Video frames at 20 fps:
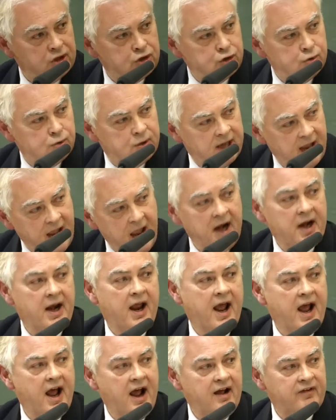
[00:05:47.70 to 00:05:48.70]
that you can
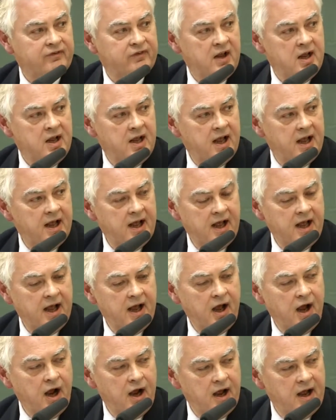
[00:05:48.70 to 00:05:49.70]
have
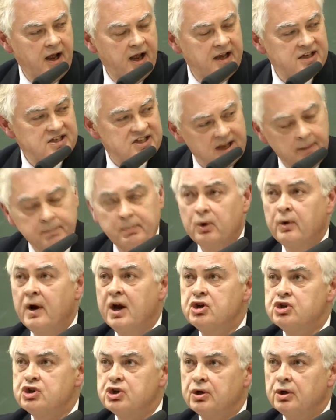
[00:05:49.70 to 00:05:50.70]
a
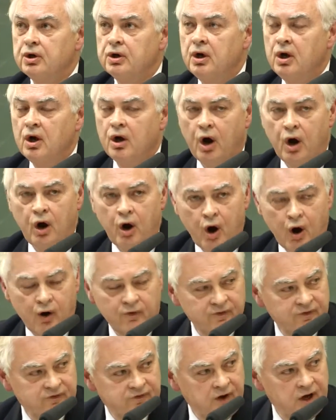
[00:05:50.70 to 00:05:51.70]
separation
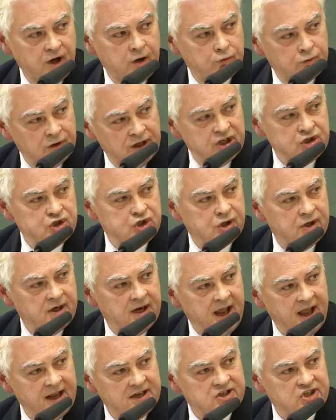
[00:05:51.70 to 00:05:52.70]
of religion
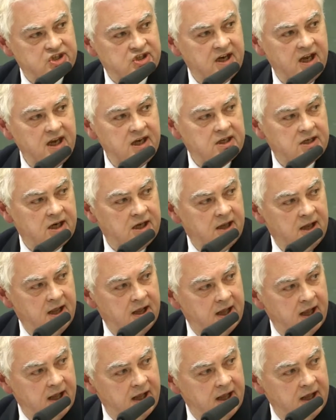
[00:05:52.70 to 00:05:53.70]
and state
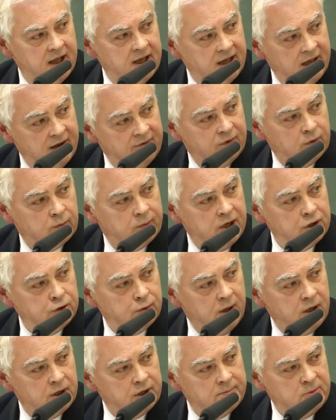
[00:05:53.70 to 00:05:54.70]
even when
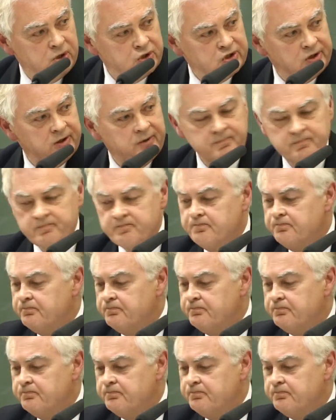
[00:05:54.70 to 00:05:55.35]
you are a Muslim.